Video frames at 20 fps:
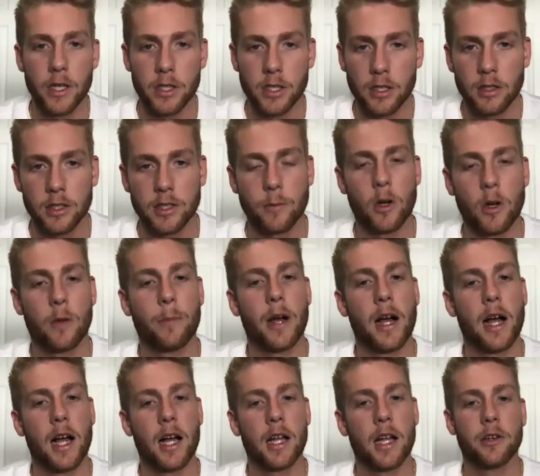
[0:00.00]
a small
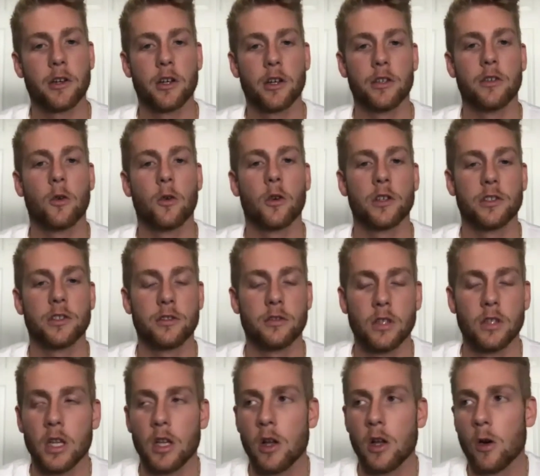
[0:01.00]
pond,
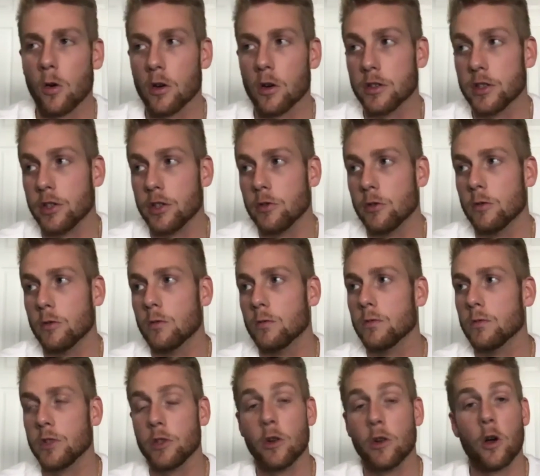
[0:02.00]
or do you
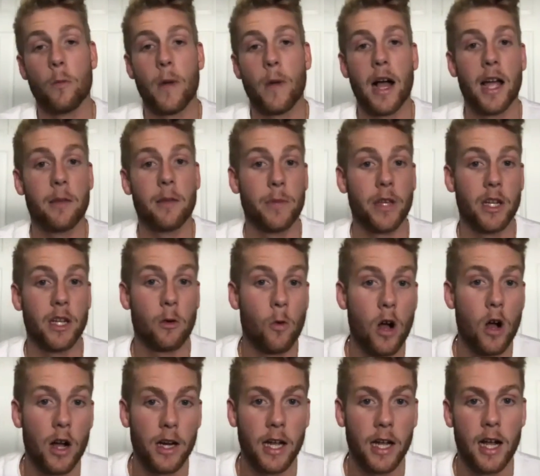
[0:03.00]
don't mind being a
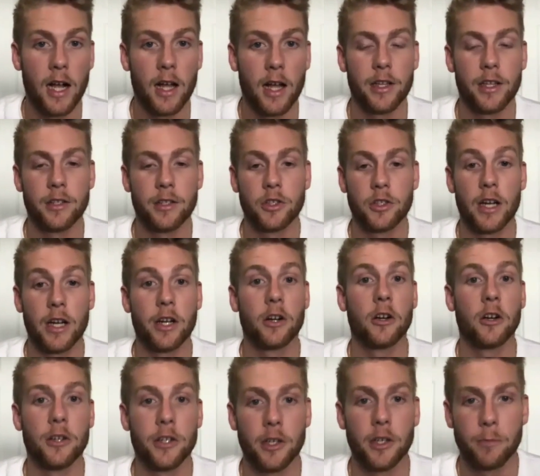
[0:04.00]
walk-on and trying to
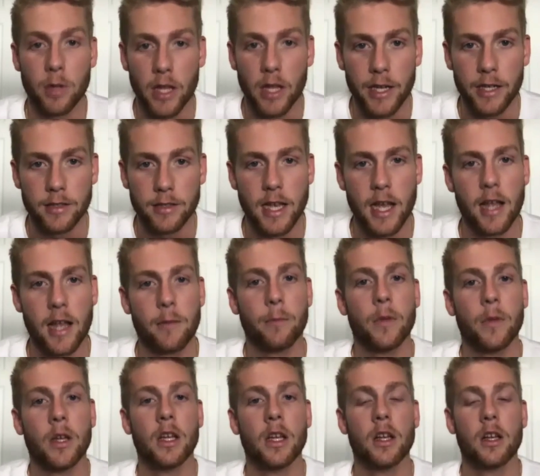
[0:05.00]
earn your playing time?
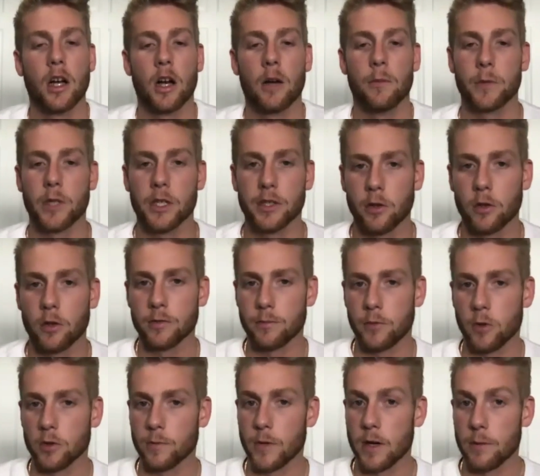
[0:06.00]
Because
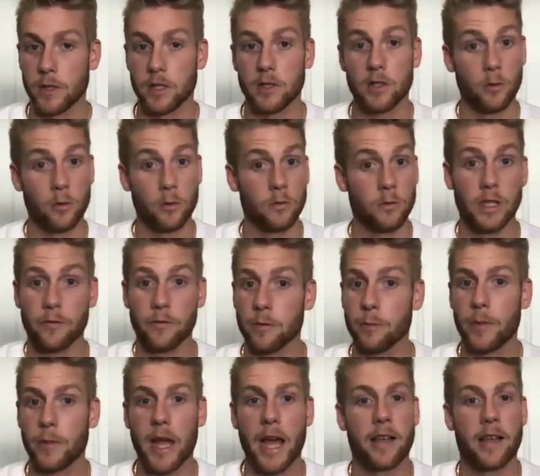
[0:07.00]
those might be two
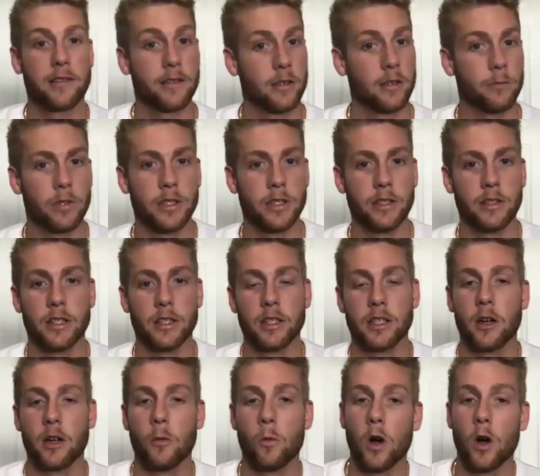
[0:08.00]
different paths completely.
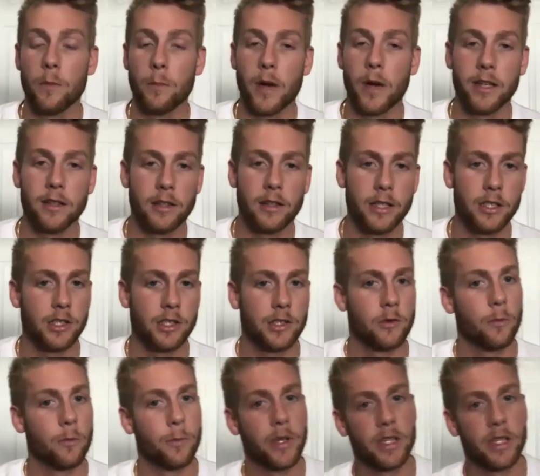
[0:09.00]
One might lead you to a
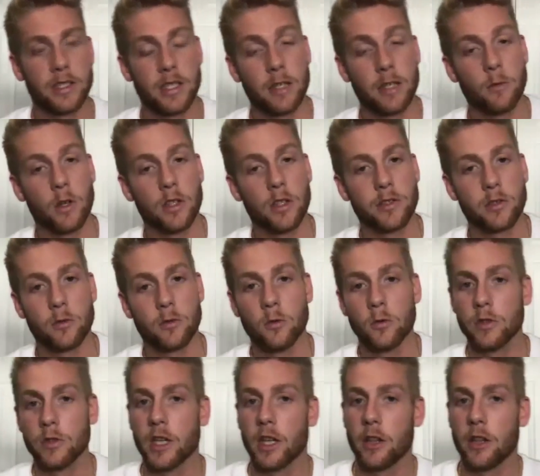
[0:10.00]
big D1 school,
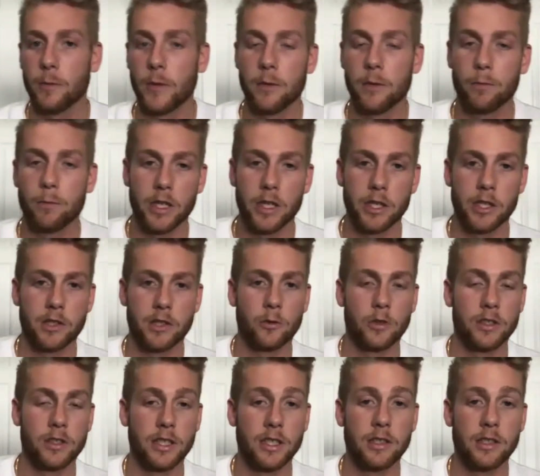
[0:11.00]
the other might bring you to a
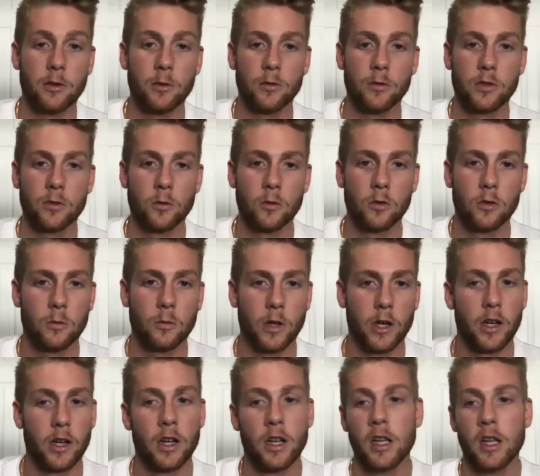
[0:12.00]
D2 school
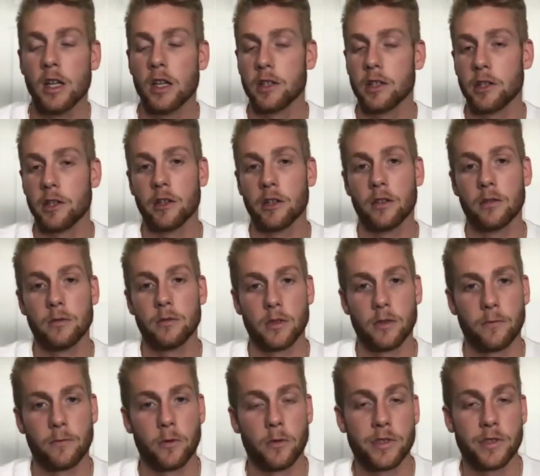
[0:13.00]
where you're a
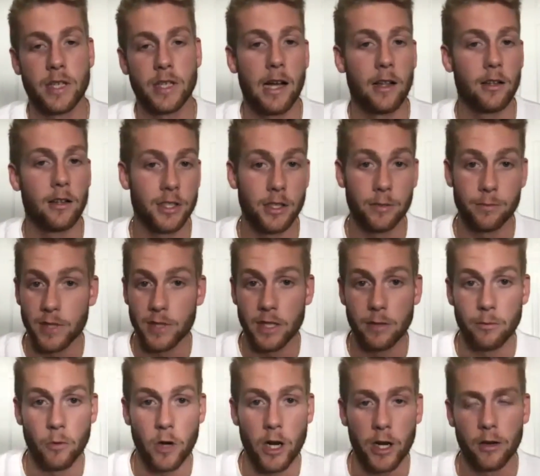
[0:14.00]
full scholarship
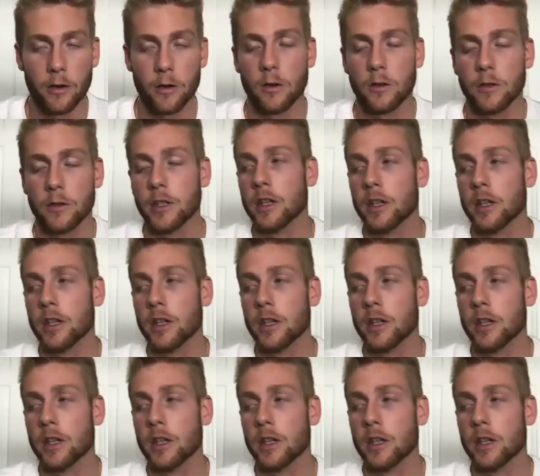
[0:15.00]
team record holder.